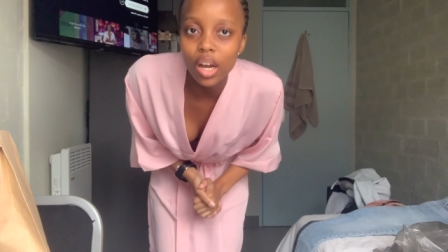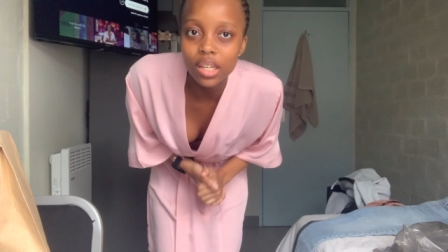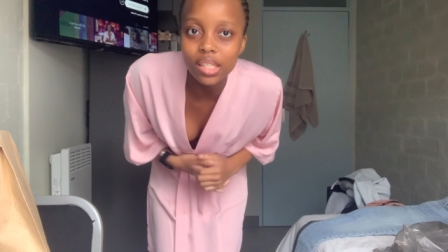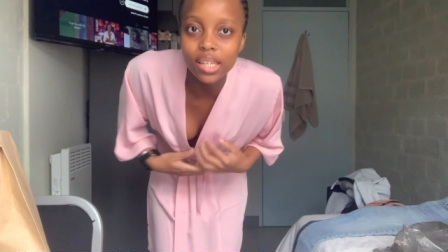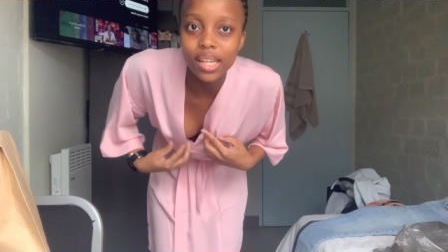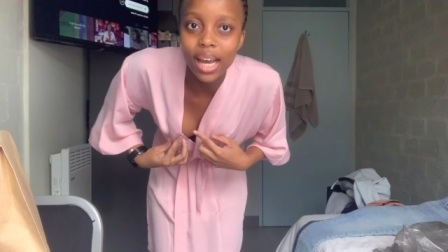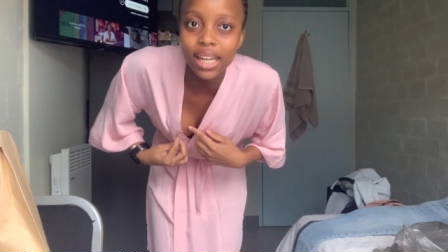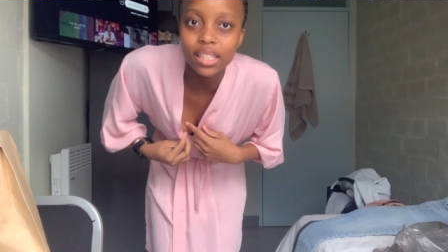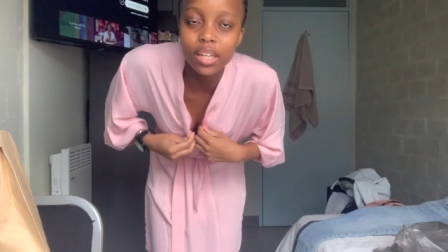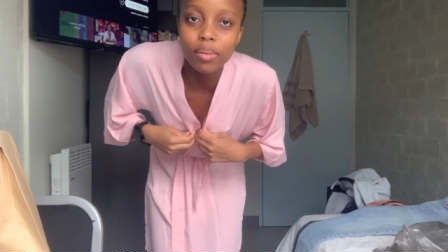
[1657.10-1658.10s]
honestly,
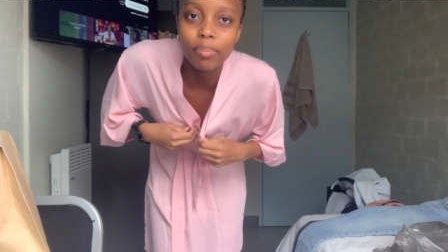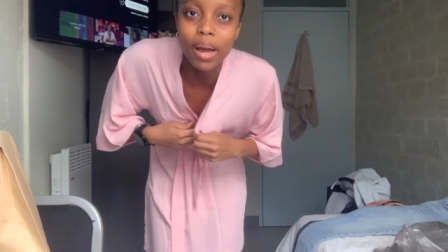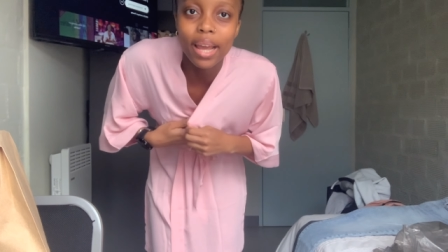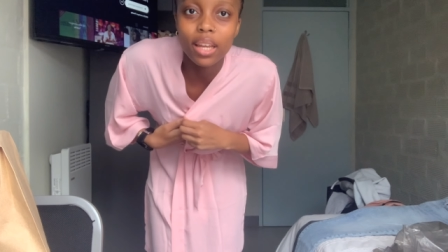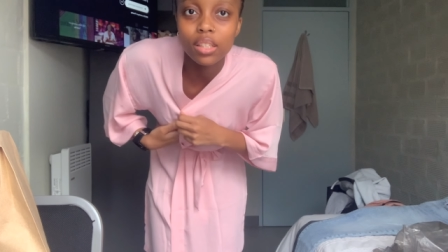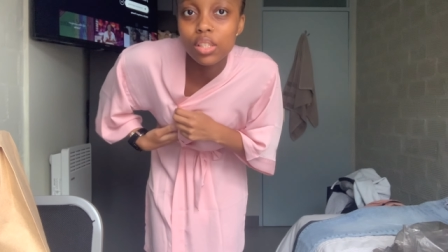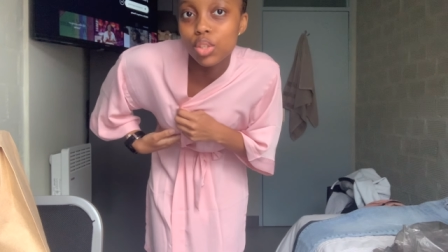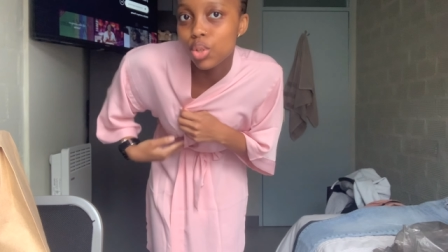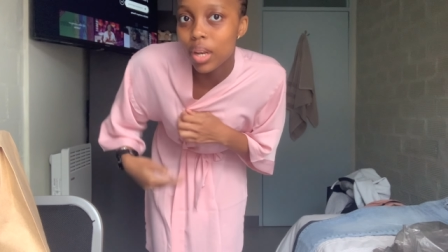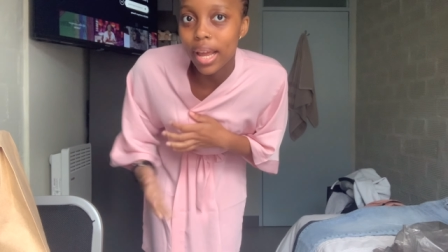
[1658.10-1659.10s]
I didn't buy it
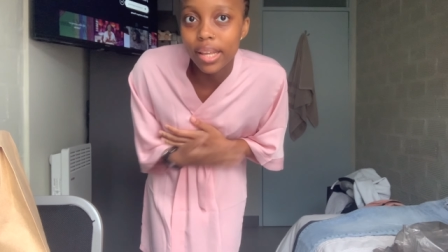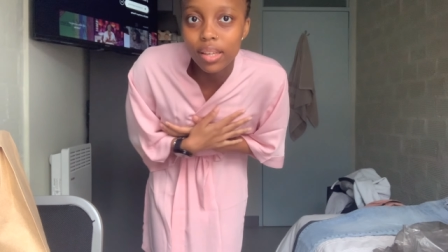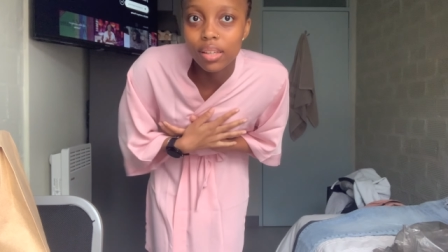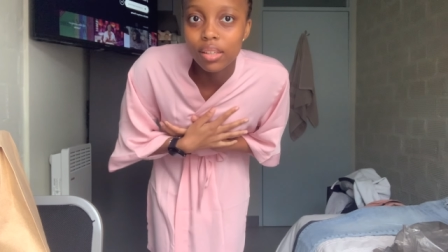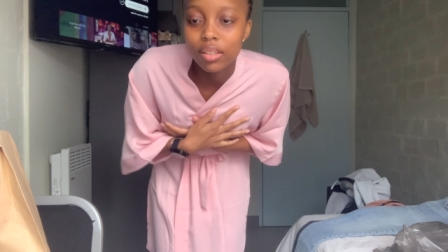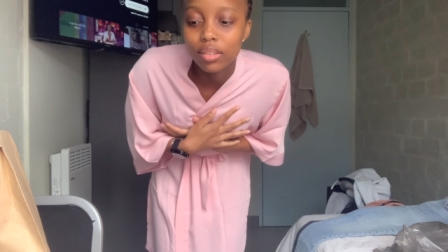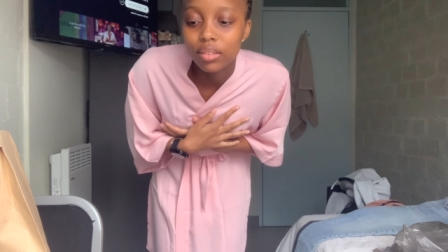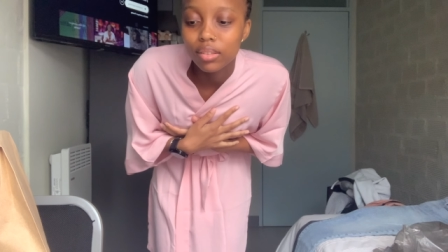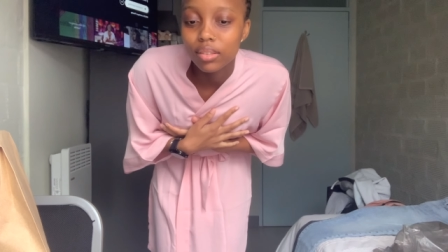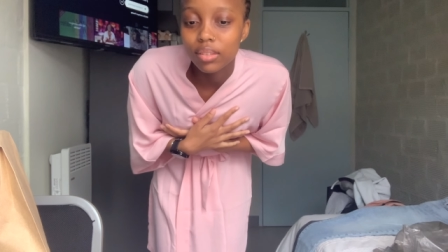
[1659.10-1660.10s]
to like,
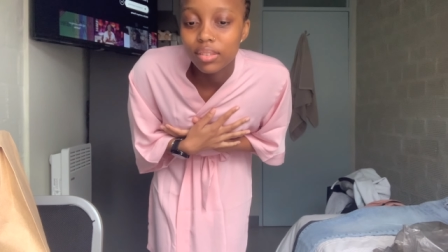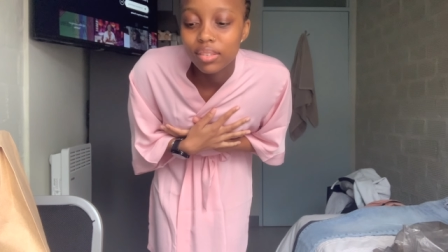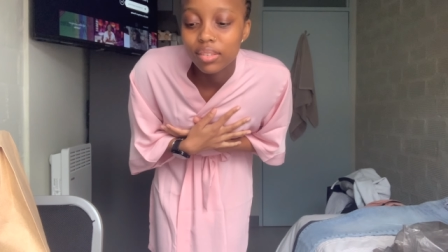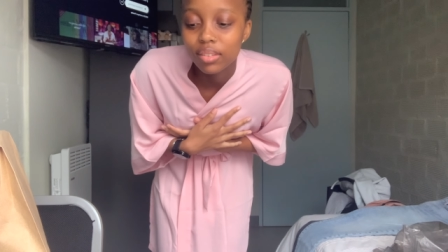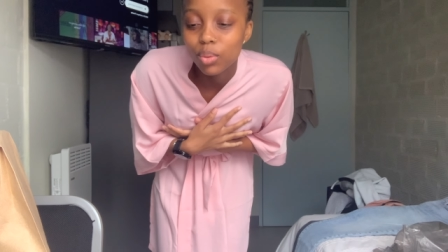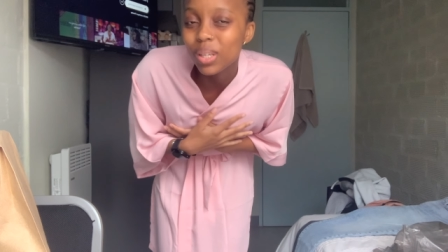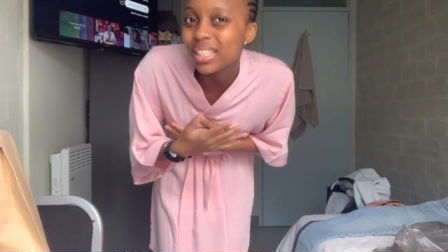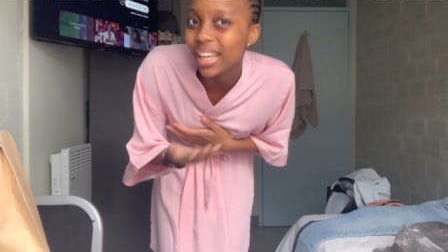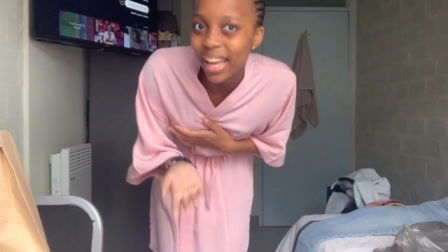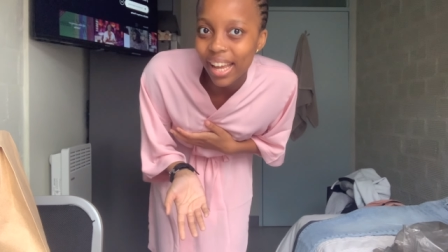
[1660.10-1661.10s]
we
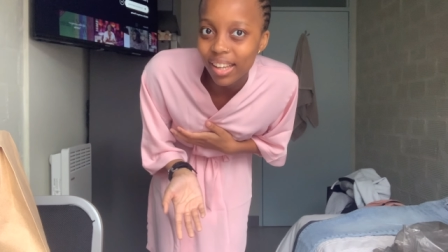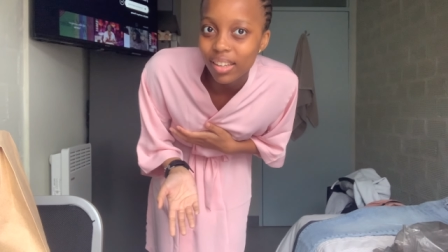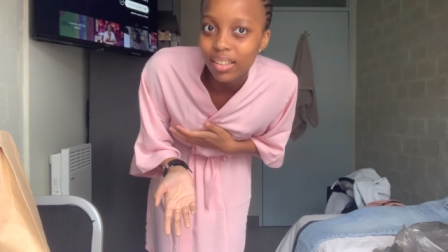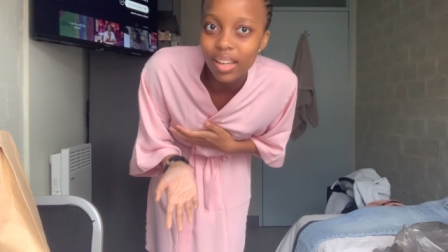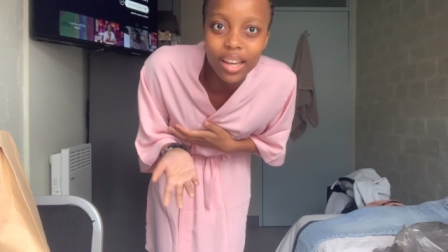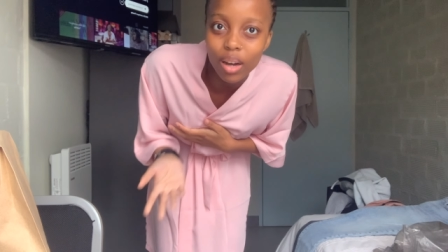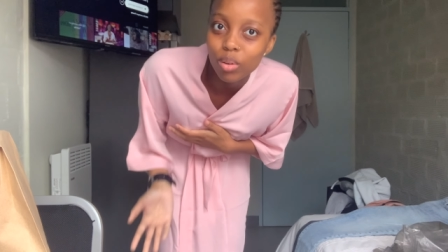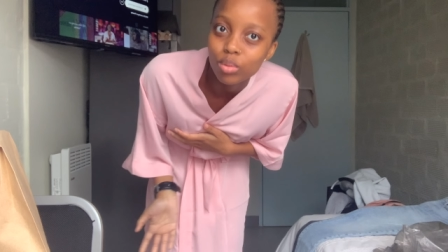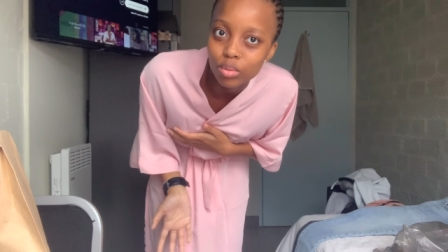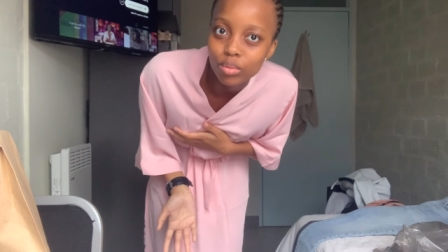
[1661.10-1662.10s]
drag, get
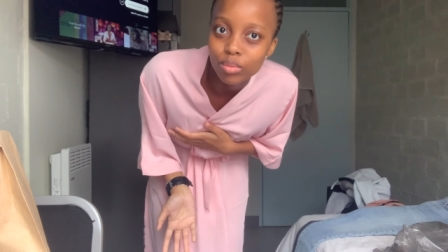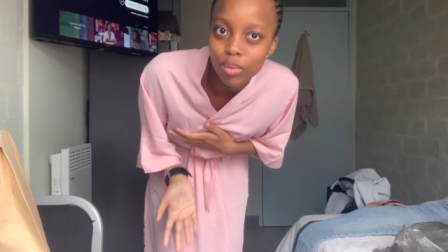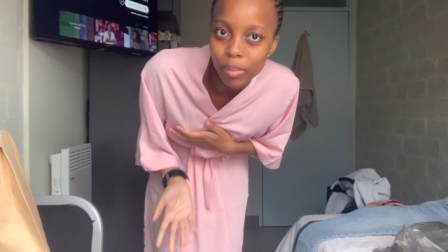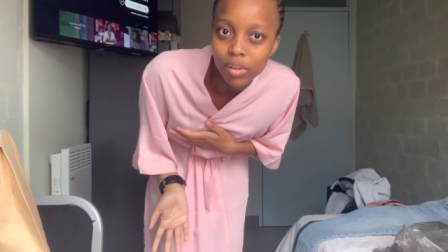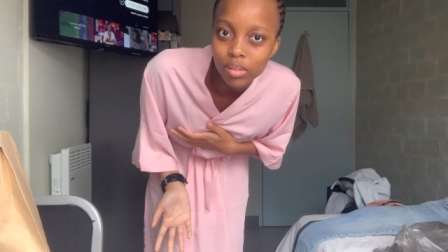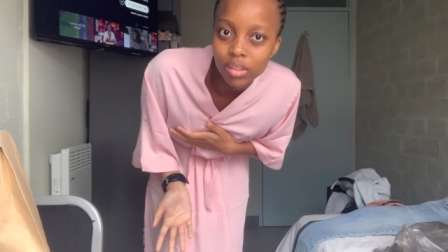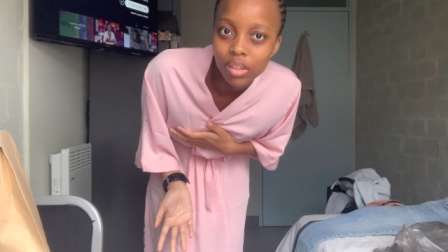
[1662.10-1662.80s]
babo.